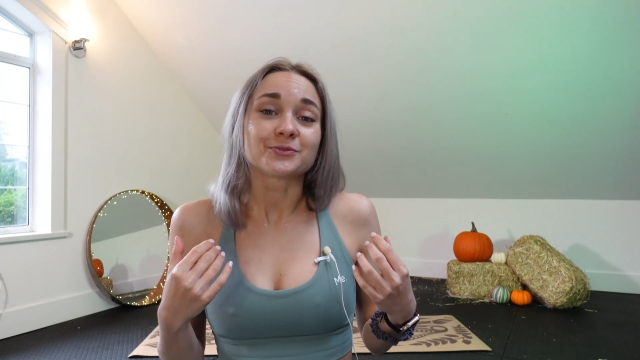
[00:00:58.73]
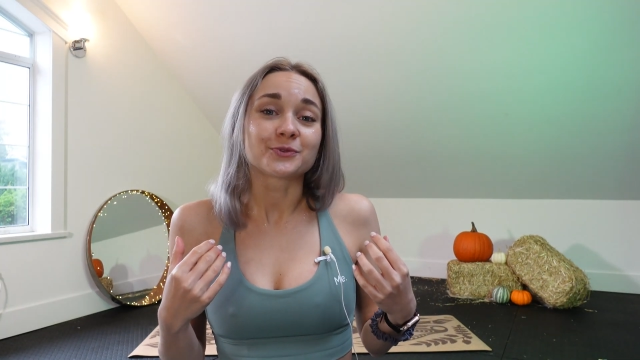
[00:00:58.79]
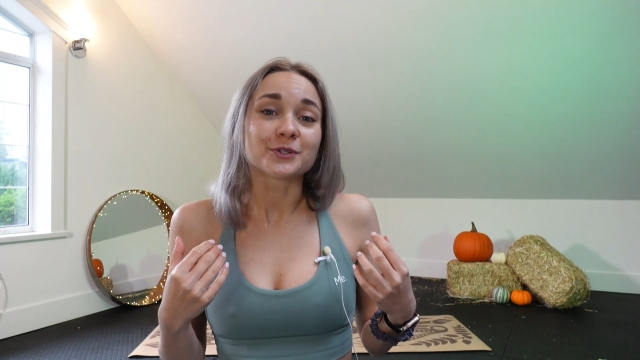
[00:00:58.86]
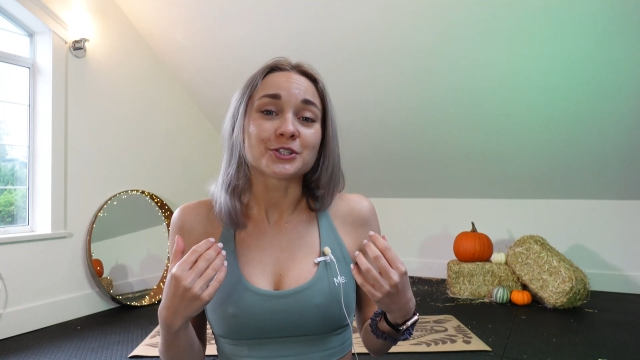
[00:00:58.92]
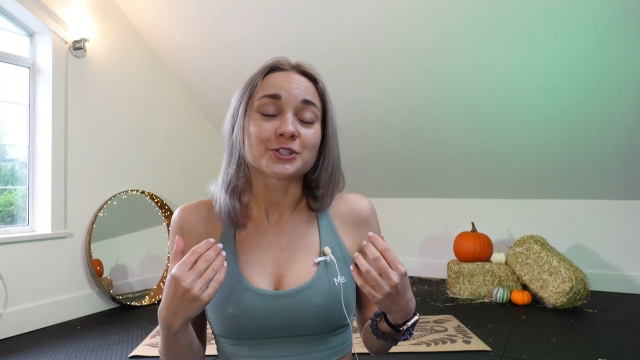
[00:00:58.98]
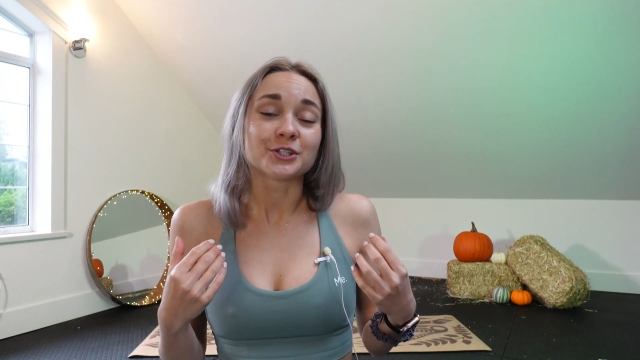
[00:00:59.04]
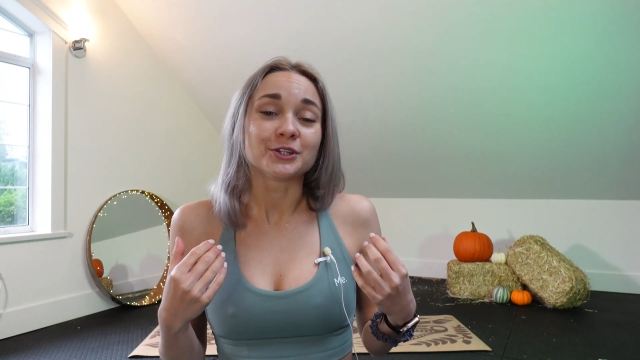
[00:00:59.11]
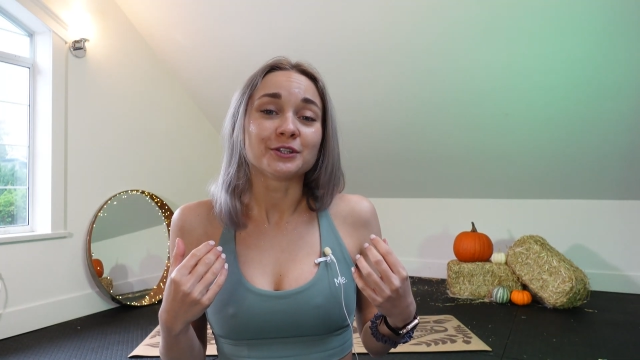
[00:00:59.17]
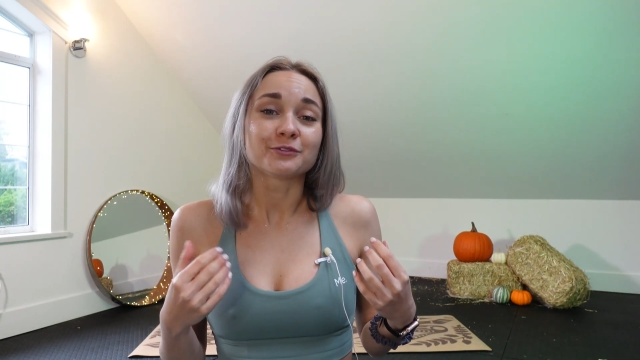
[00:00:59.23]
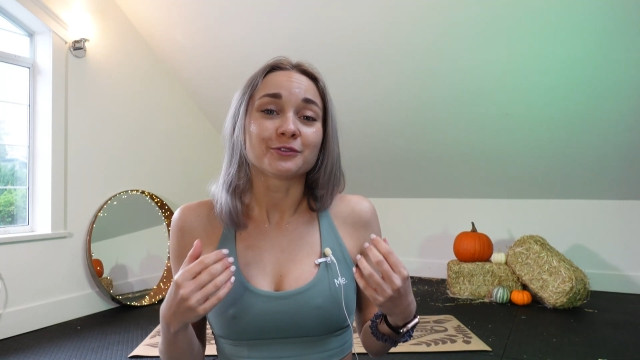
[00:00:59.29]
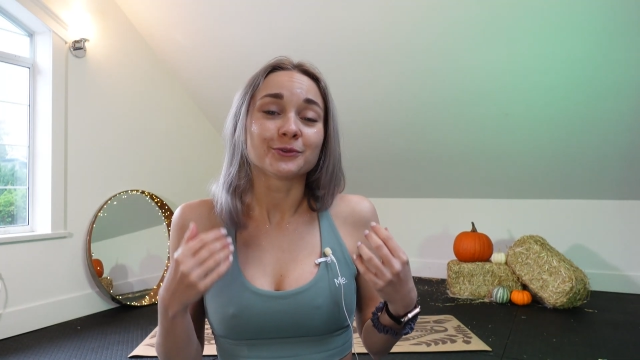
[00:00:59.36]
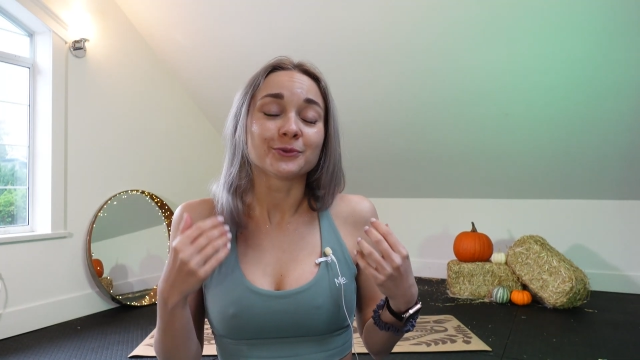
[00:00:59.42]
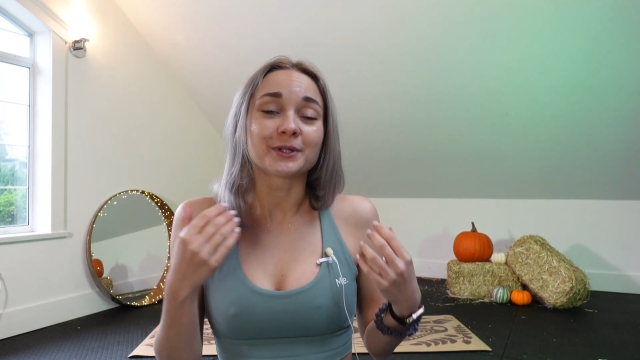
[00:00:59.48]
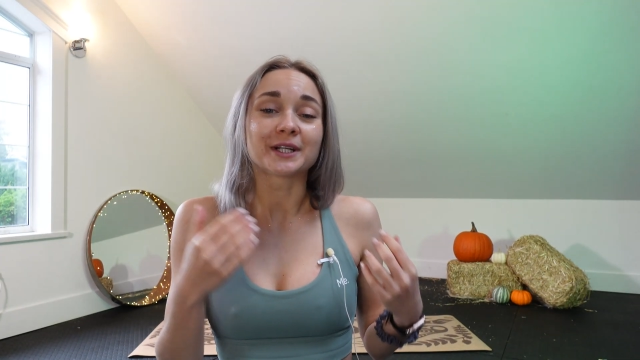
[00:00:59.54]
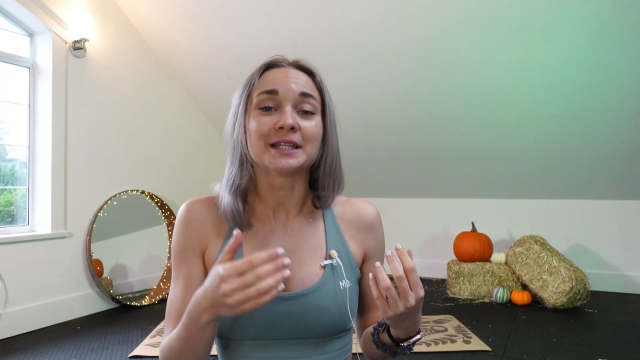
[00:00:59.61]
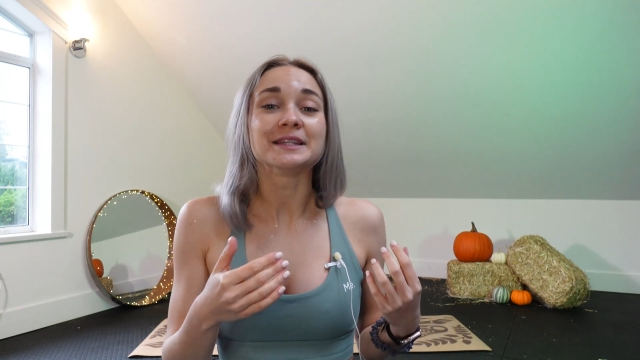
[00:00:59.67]
reaching the
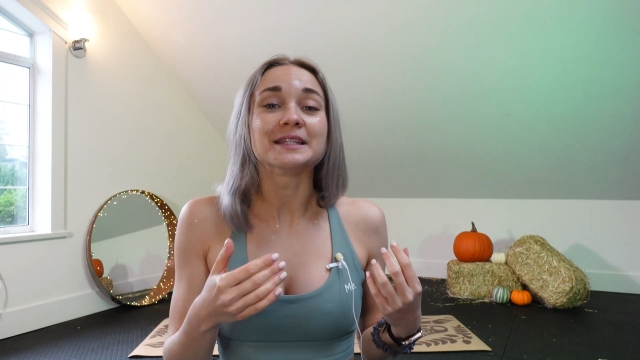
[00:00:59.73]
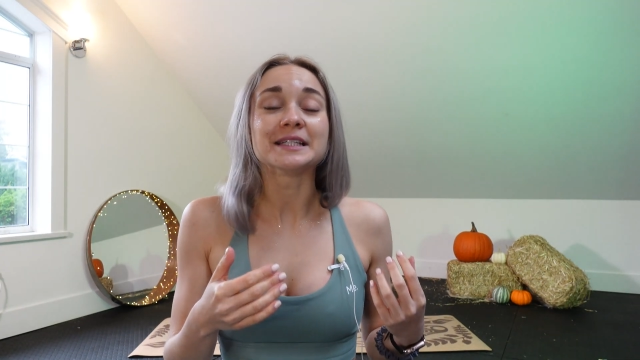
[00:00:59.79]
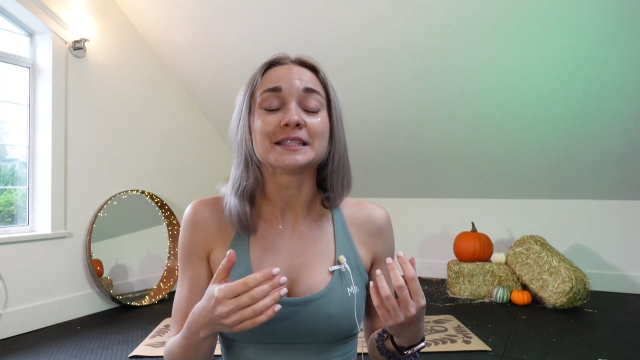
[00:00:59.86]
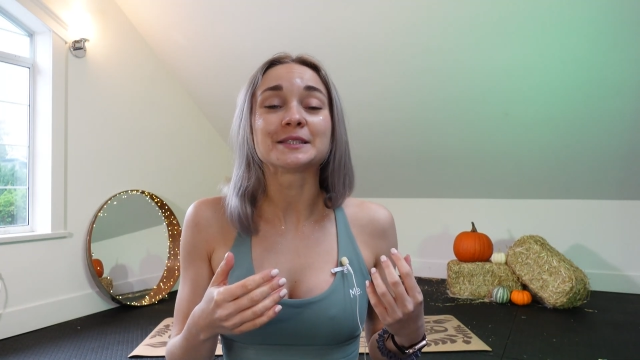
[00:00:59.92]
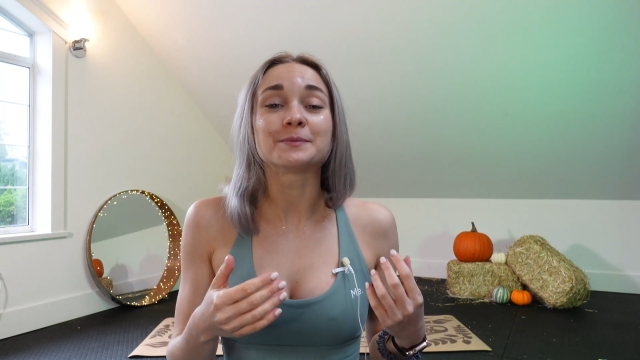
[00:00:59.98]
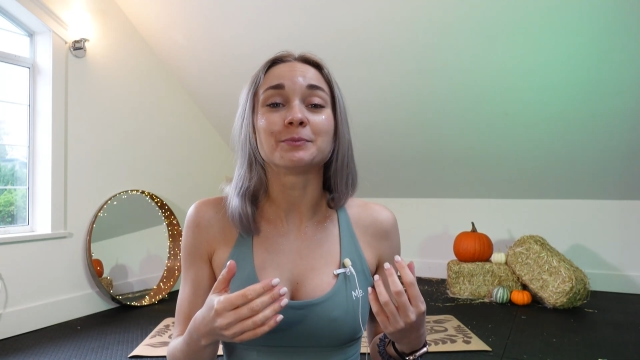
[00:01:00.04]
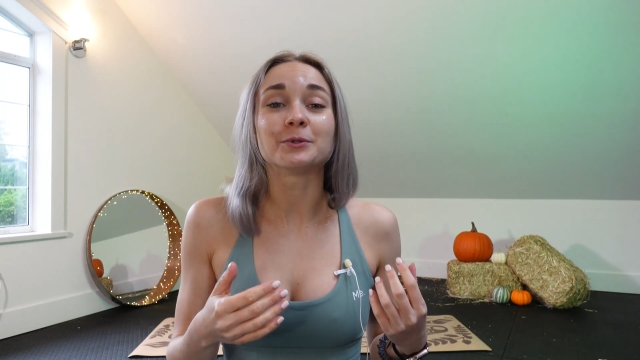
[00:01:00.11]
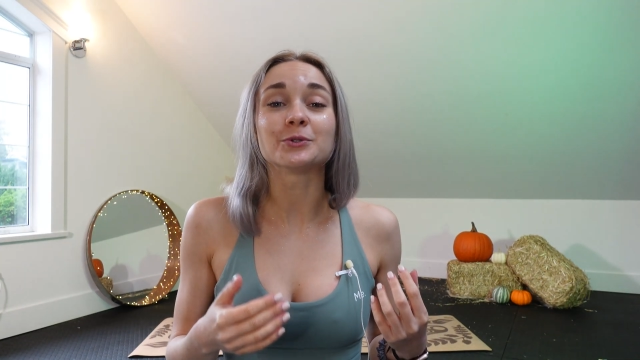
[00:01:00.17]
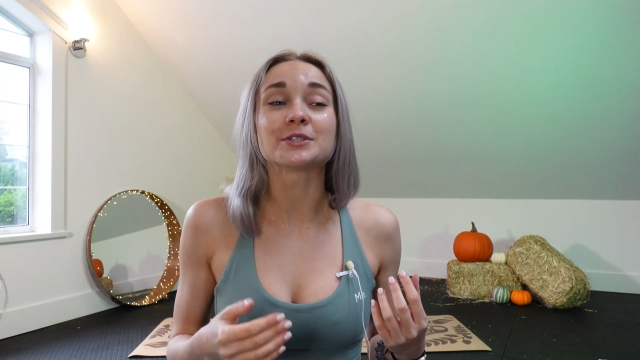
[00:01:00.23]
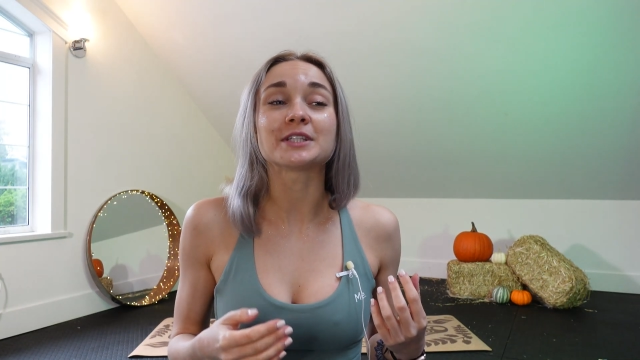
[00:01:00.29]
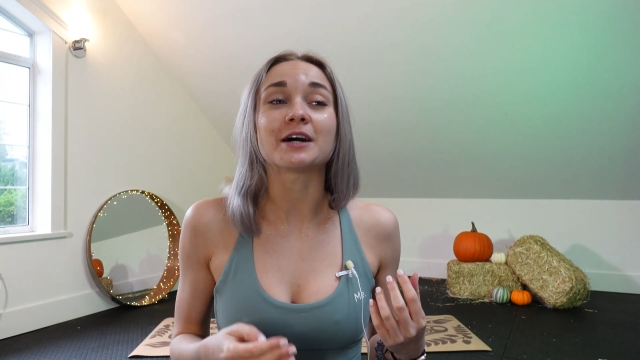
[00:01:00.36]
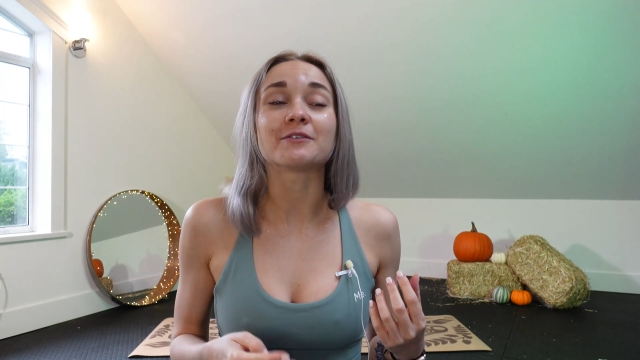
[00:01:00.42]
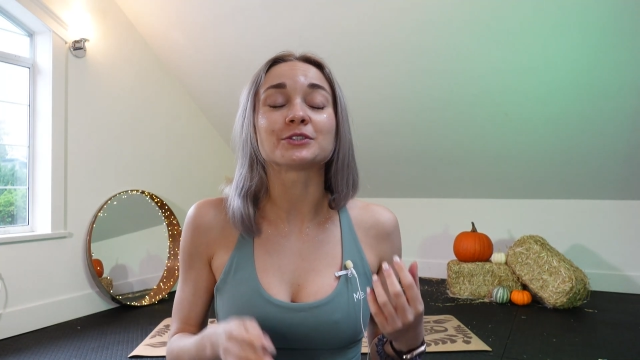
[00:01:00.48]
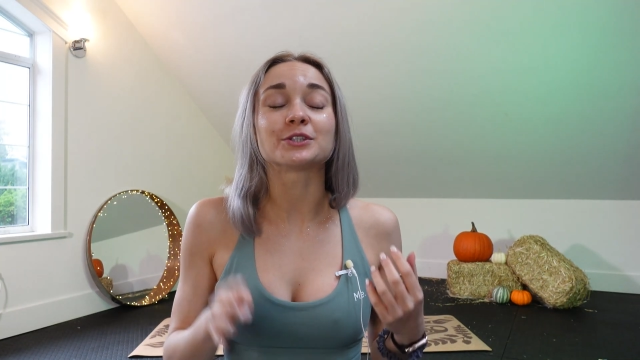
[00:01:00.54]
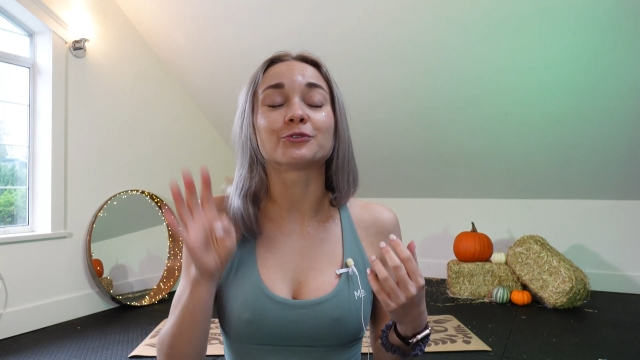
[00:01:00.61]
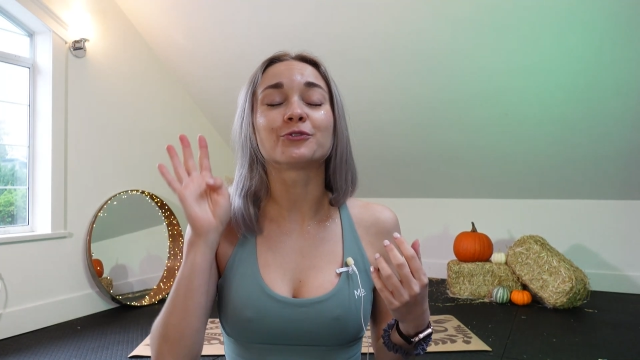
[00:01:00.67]
floor in this pose
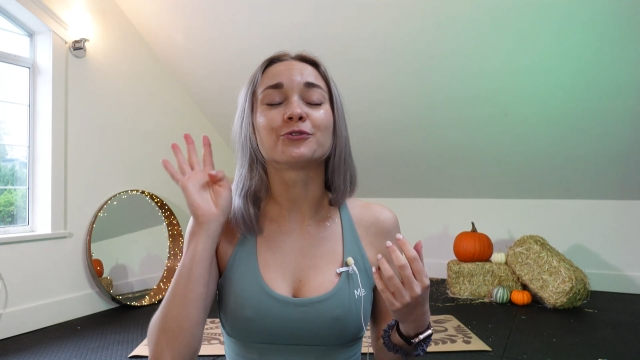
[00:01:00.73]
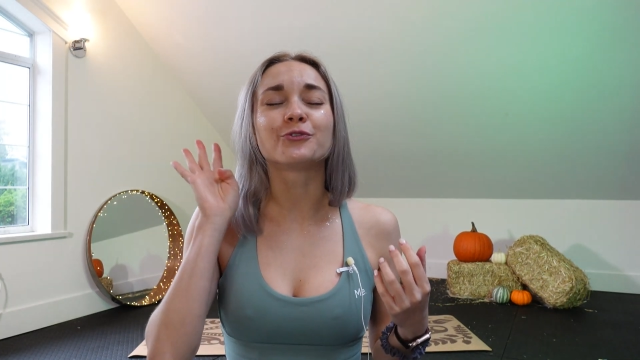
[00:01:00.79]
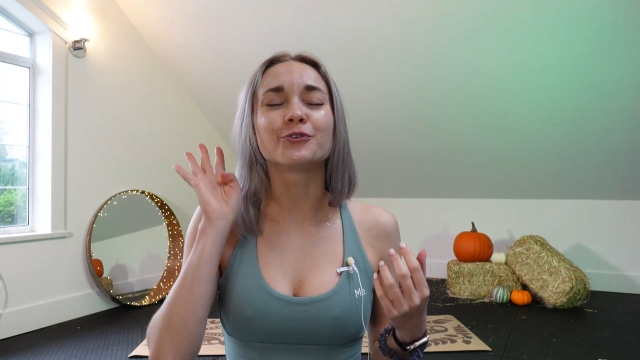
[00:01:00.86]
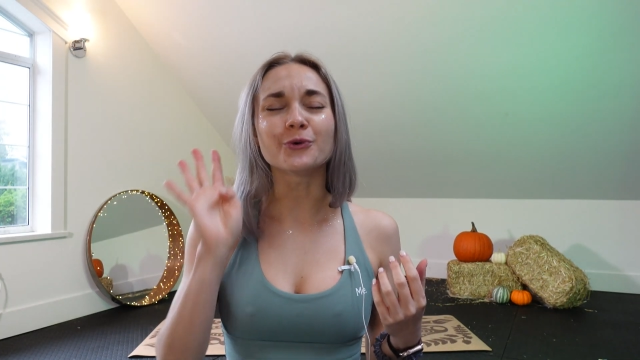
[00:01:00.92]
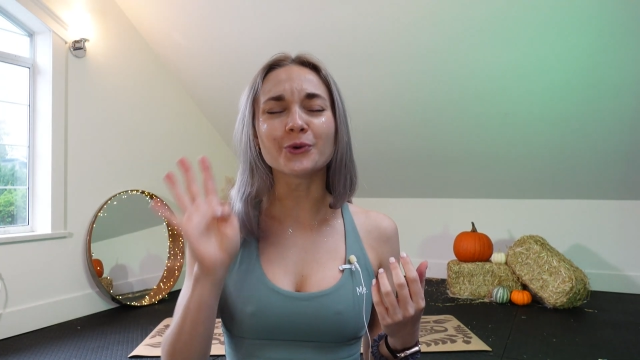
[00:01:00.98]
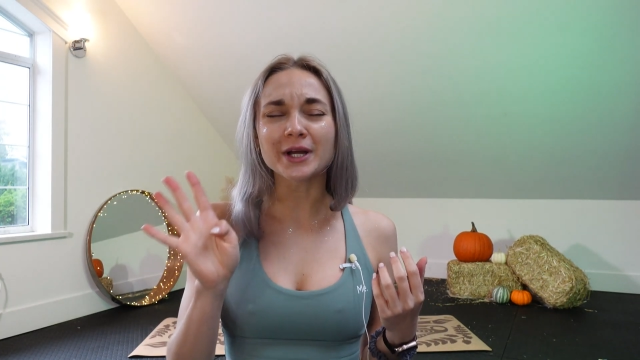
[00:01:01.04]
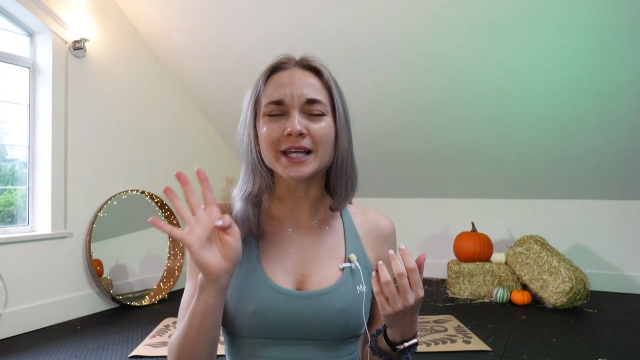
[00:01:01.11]
after 4